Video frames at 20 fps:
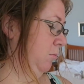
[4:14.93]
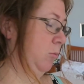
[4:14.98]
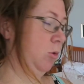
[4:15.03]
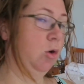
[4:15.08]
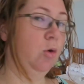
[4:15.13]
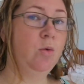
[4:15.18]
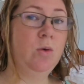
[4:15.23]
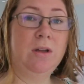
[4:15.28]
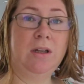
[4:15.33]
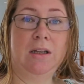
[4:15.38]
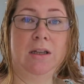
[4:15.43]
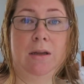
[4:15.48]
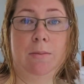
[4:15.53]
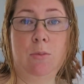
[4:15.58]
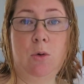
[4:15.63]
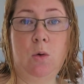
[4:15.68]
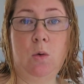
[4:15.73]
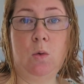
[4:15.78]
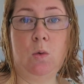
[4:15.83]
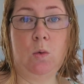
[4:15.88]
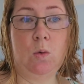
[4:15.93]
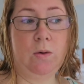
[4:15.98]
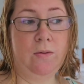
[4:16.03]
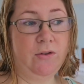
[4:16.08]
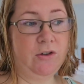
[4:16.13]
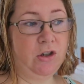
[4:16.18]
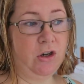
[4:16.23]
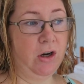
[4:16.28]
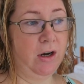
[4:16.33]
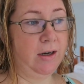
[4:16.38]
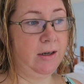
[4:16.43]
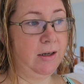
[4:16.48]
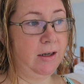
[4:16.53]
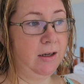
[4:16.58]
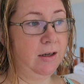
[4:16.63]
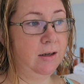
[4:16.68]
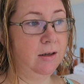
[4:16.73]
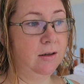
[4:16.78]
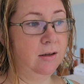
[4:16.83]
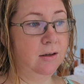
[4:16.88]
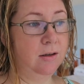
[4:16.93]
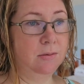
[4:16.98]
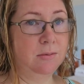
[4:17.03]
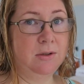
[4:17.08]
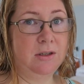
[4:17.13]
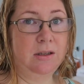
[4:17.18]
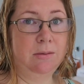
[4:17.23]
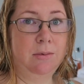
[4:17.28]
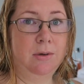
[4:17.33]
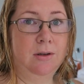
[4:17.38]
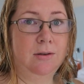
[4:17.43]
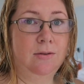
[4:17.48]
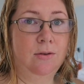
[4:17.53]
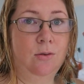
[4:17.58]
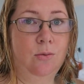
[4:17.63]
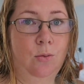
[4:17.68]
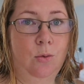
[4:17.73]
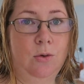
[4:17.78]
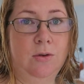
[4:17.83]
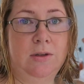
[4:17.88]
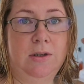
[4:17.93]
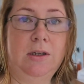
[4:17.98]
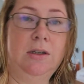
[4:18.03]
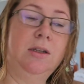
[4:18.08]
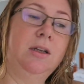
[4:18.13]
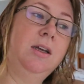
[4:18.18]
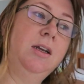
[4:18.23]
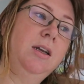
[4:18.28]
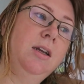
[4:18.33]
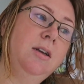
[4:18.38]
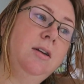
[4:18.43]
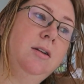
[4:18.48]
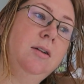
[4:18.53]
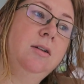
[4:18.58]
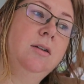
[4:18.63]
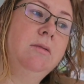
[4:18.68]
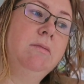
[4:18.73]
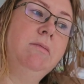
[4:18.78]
Not really in the mood for tidying. I'm still a bit sort of woozy in the head.